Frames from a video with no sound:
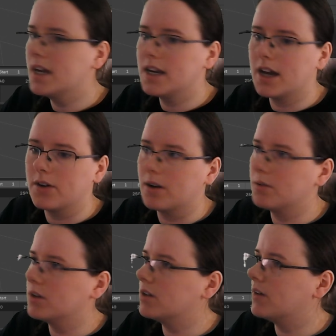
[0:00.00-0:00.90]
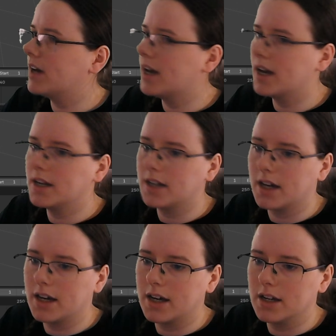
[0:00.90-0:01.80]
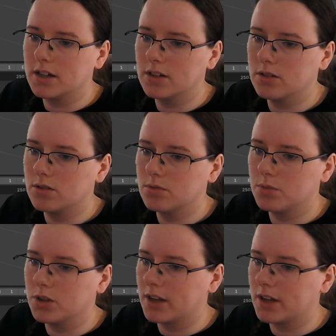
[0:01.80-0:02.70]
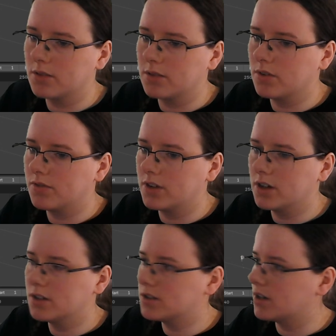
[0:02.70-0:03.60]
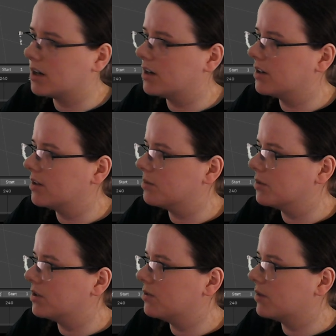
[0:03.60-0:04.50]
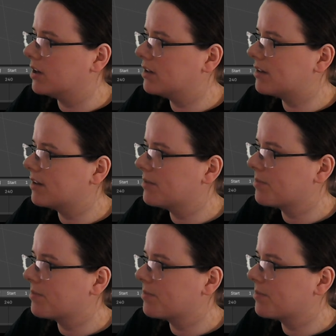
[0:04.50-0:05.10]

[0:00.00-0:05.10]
Now, I'm going to go ahead and pull down the roughness on the blue ones.